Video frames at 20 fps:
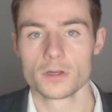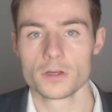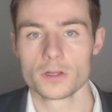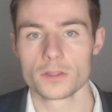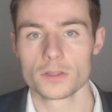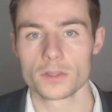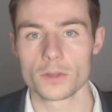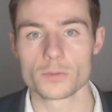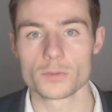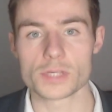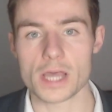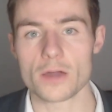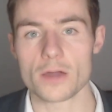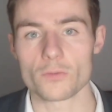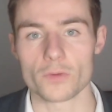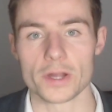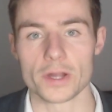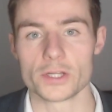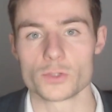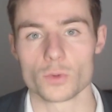There was
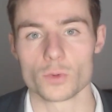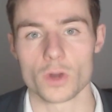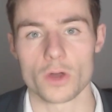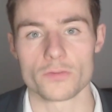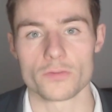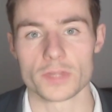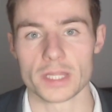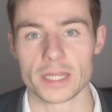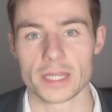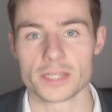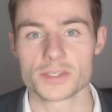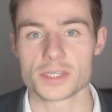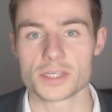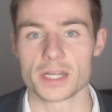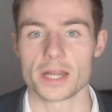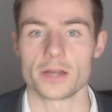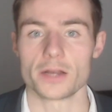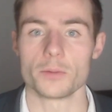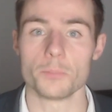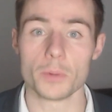outrage all over the
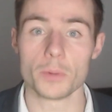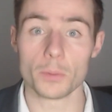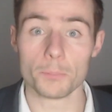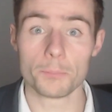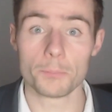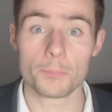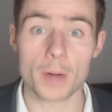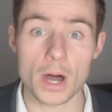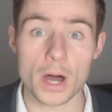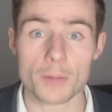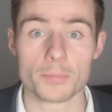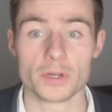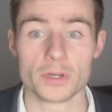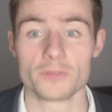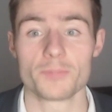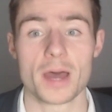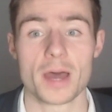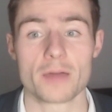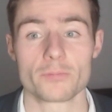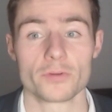internet and a bombardment of
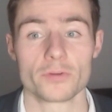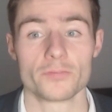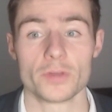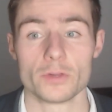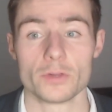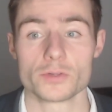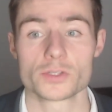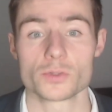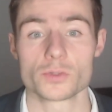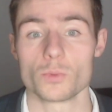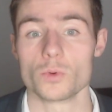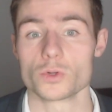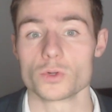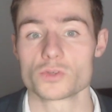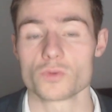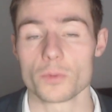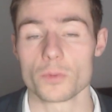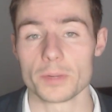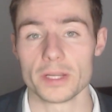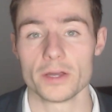bad reviews towards
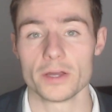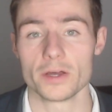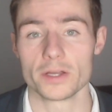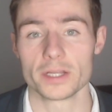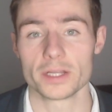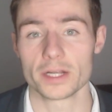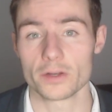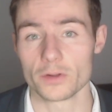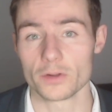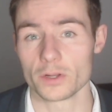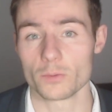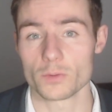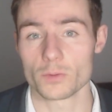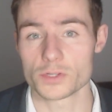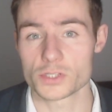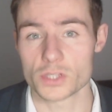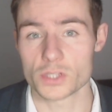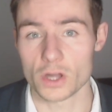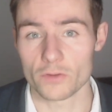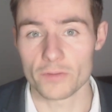Robinhood, including
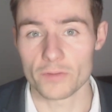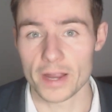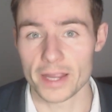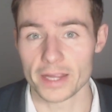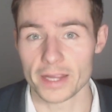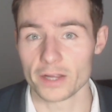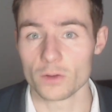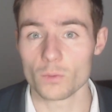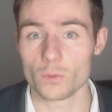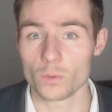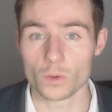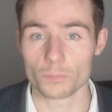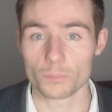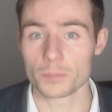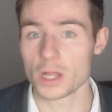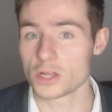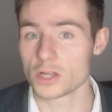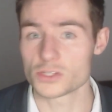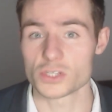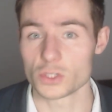1-star rating, all
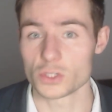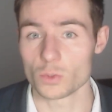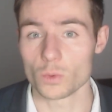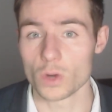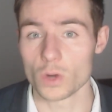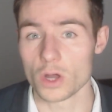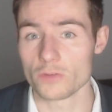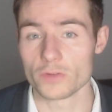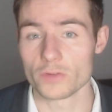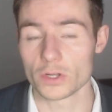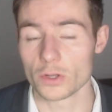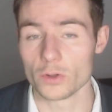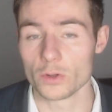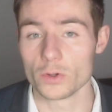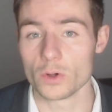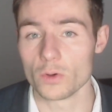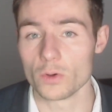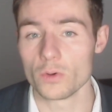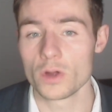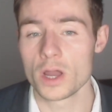plastered all over
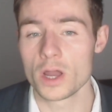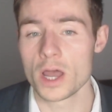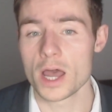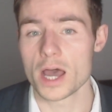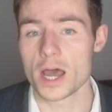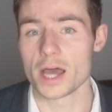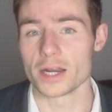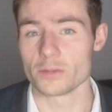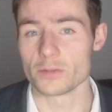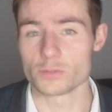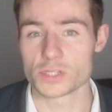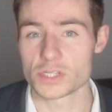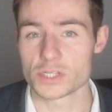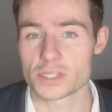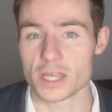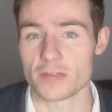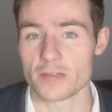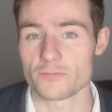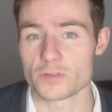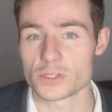Google, and it was the
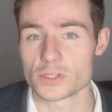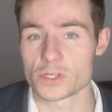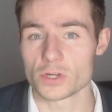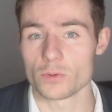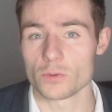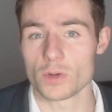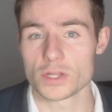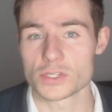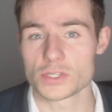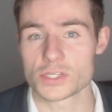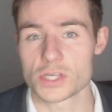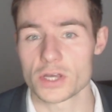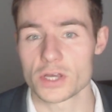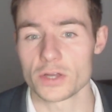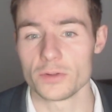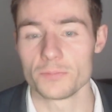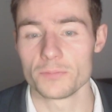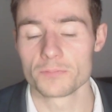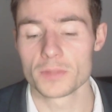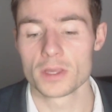same for
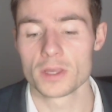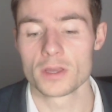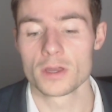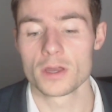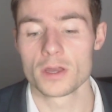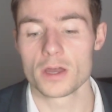212.